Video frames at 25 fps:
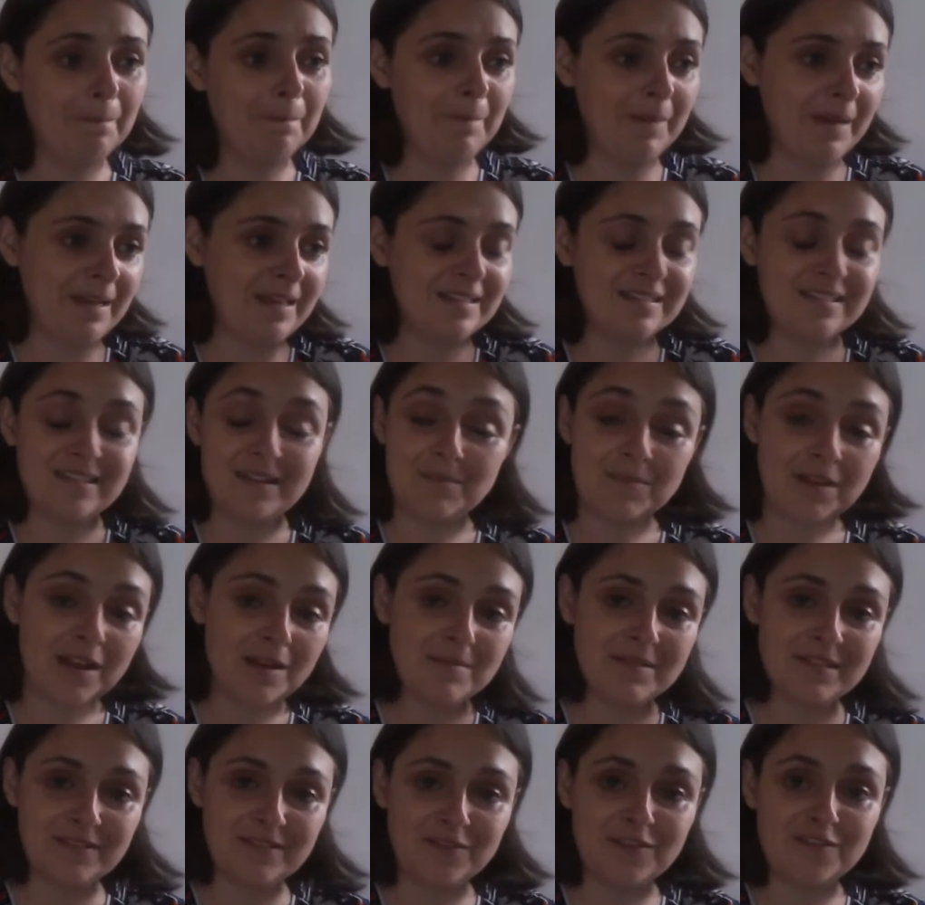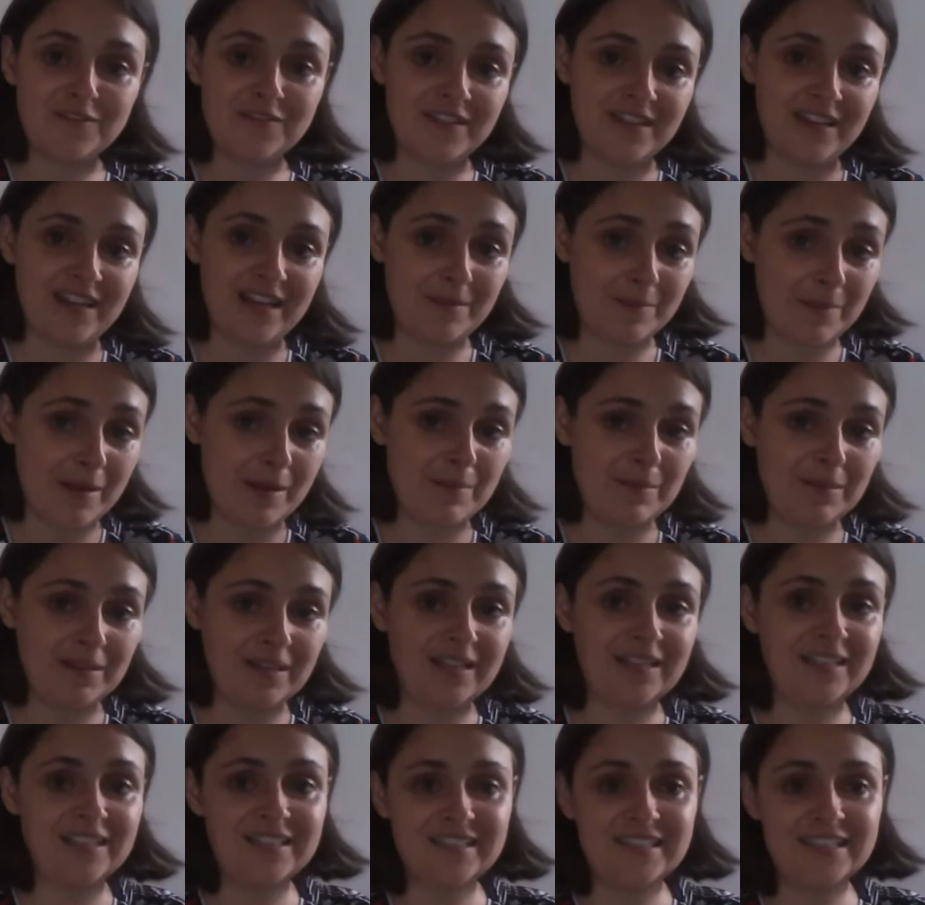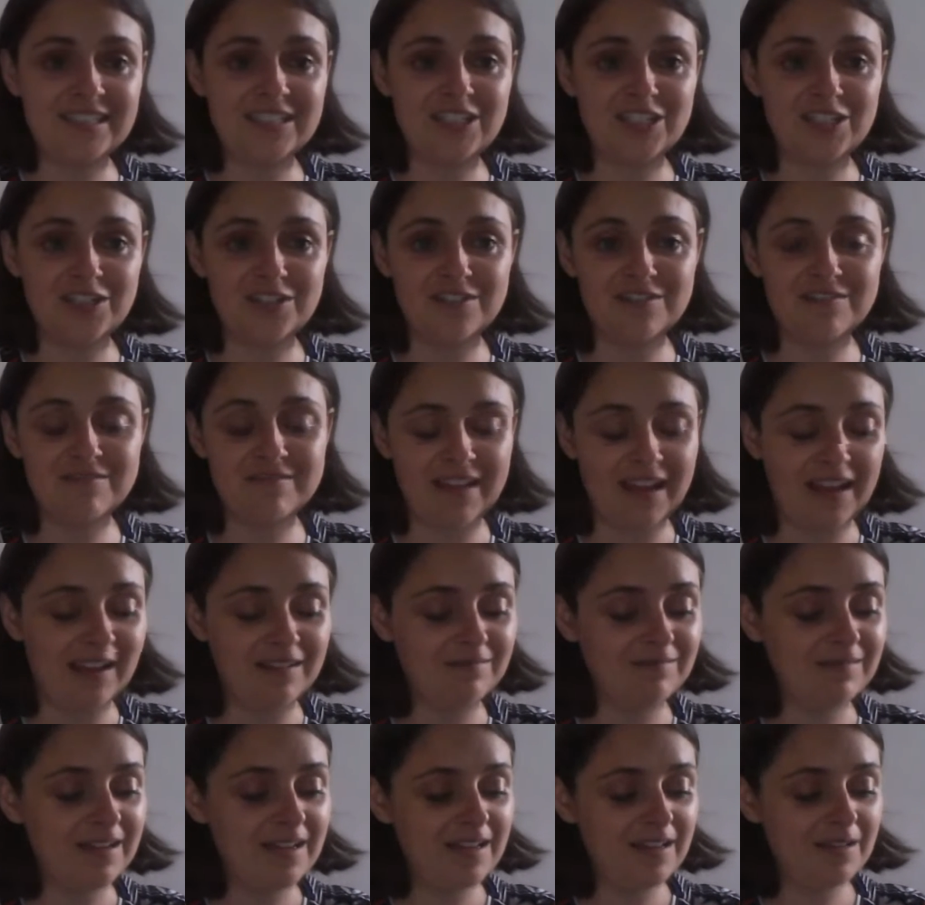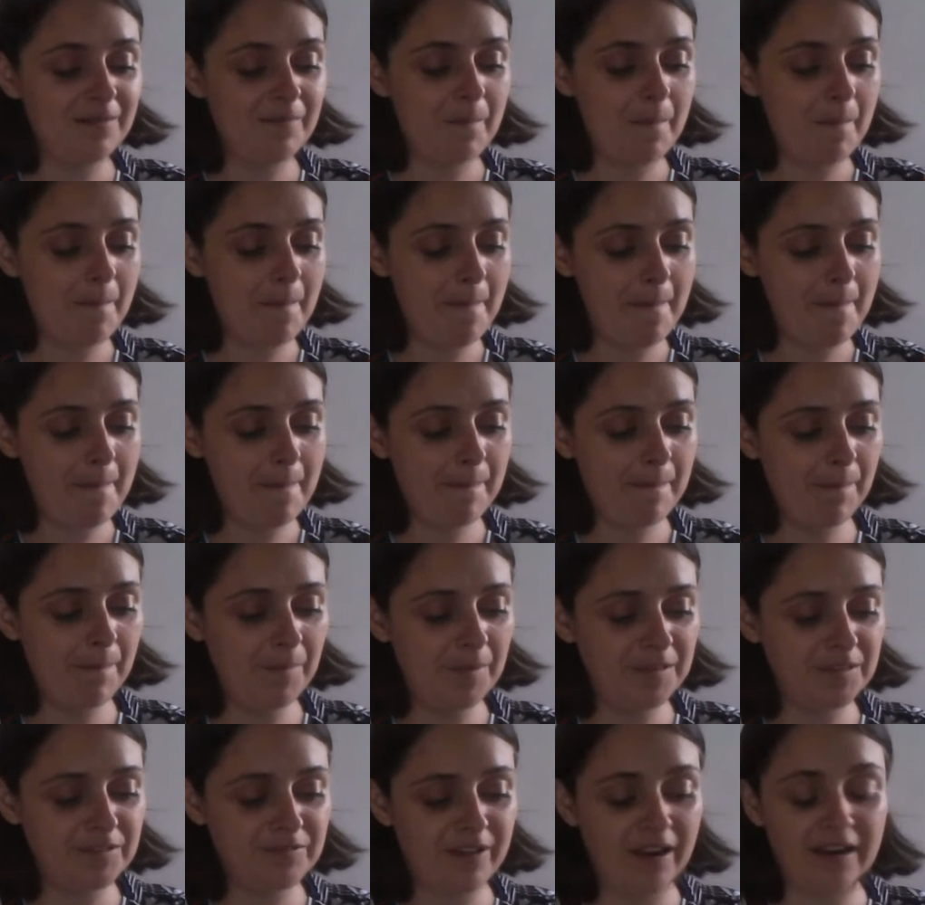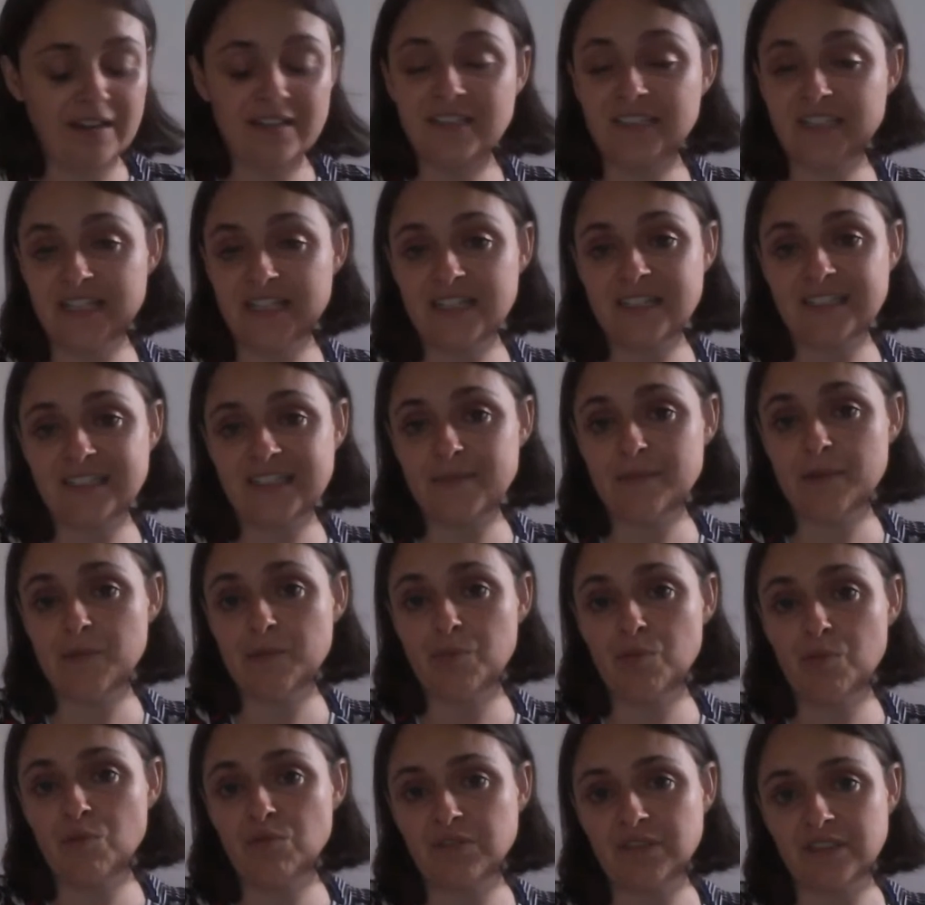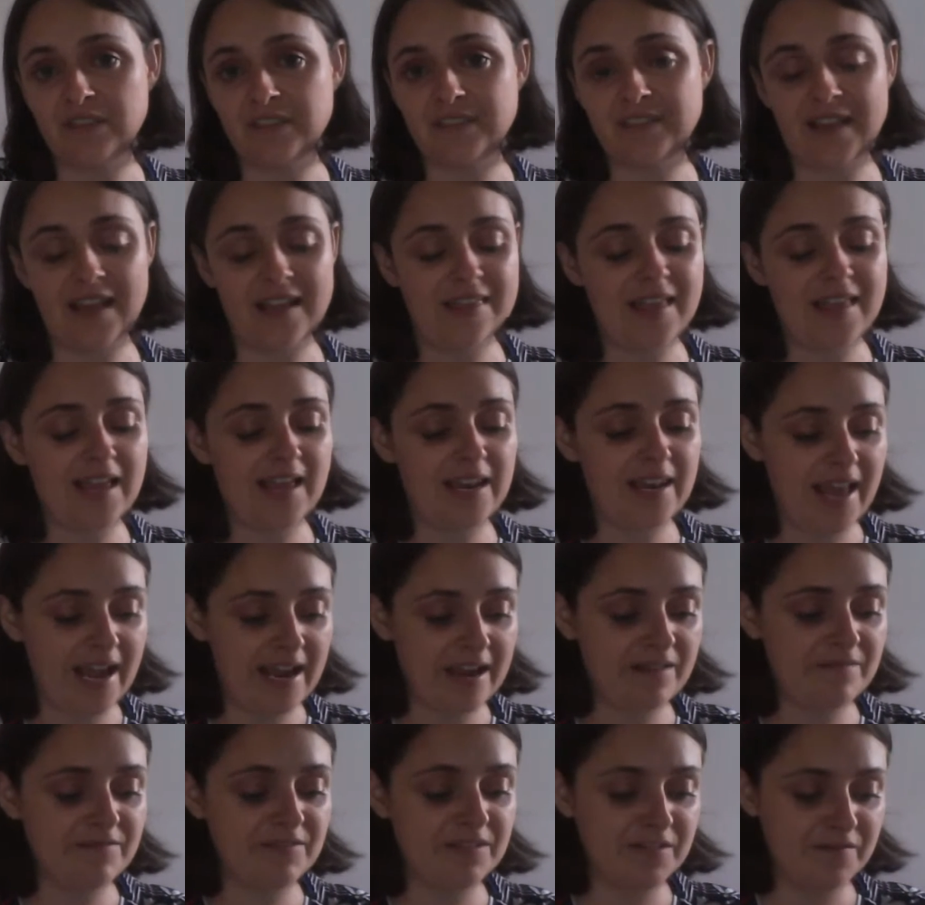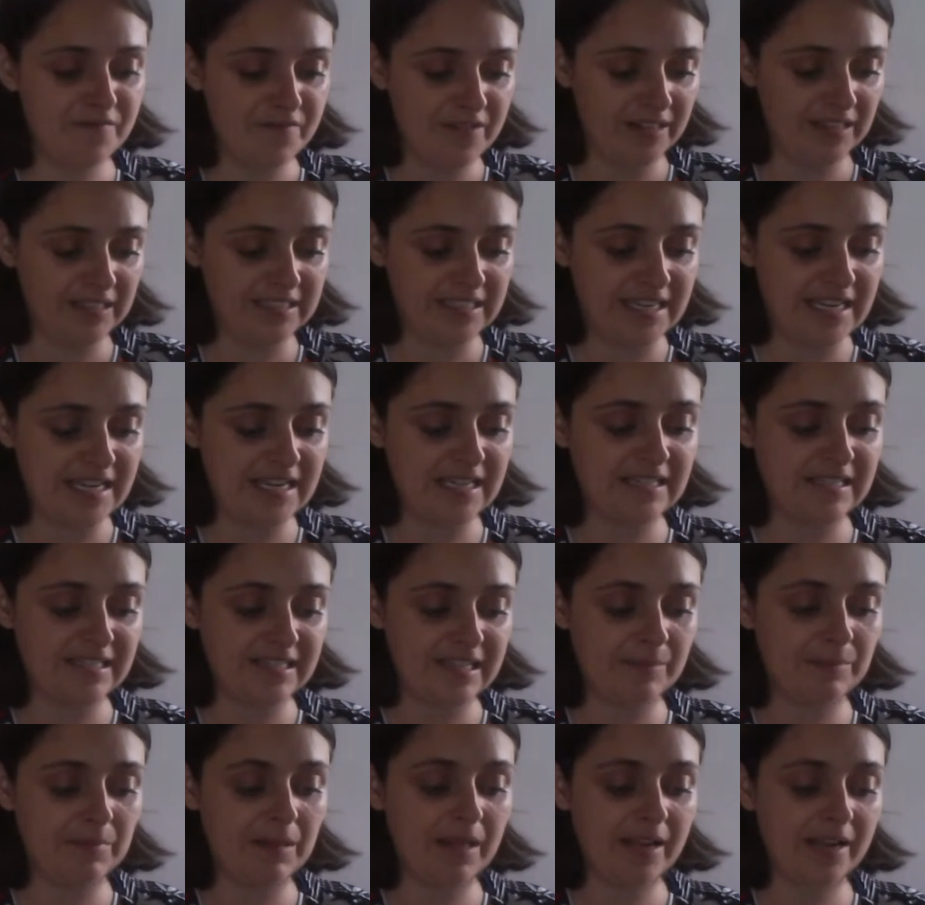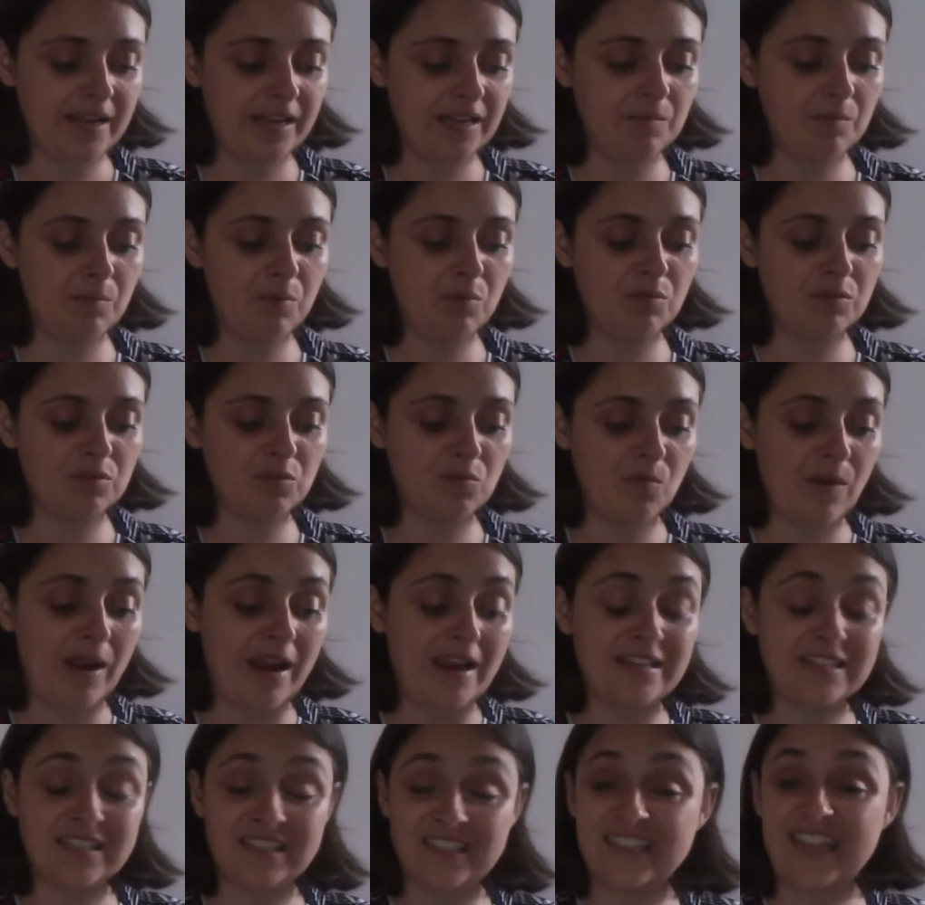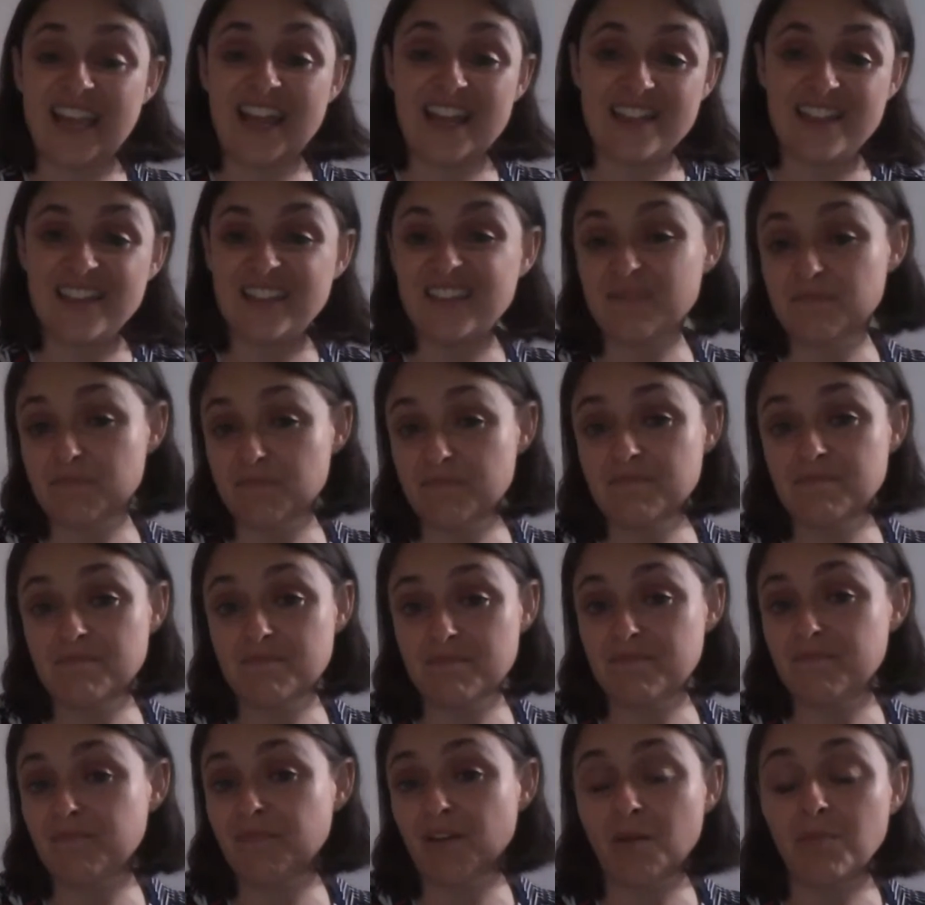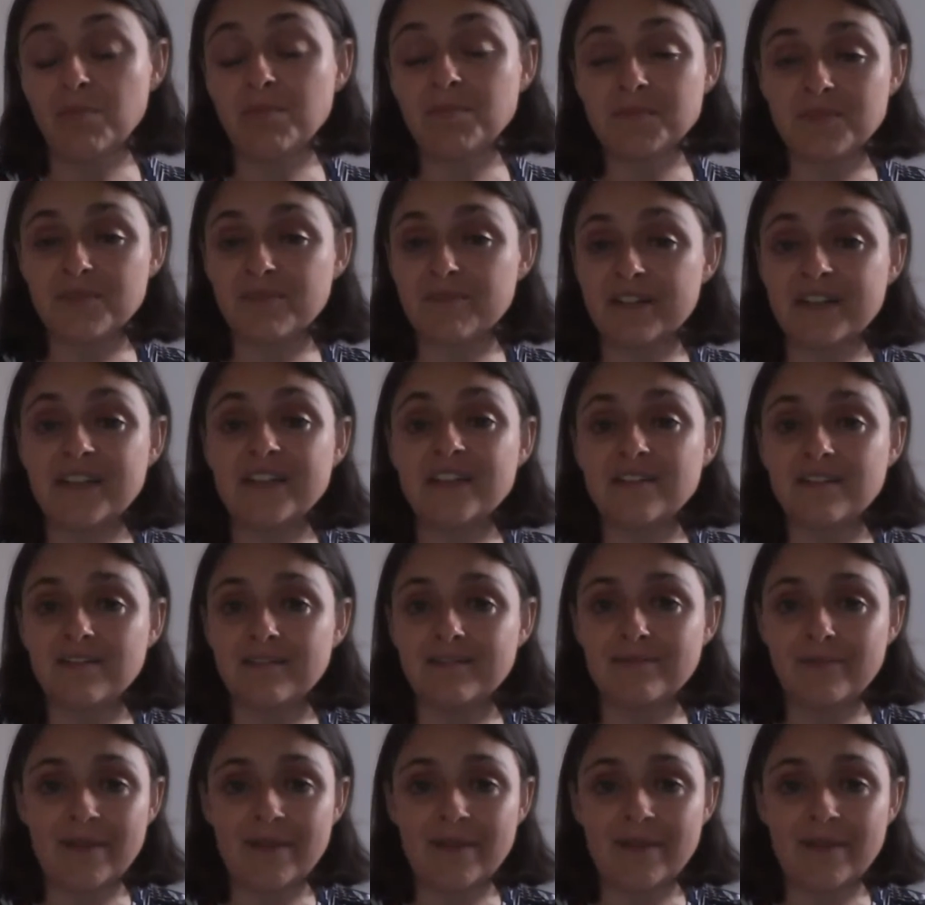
because sometimes if you feel like people aren't listening to you, that strategy can seem important, and that lack of civility can seem like an important way to say this problem's critical.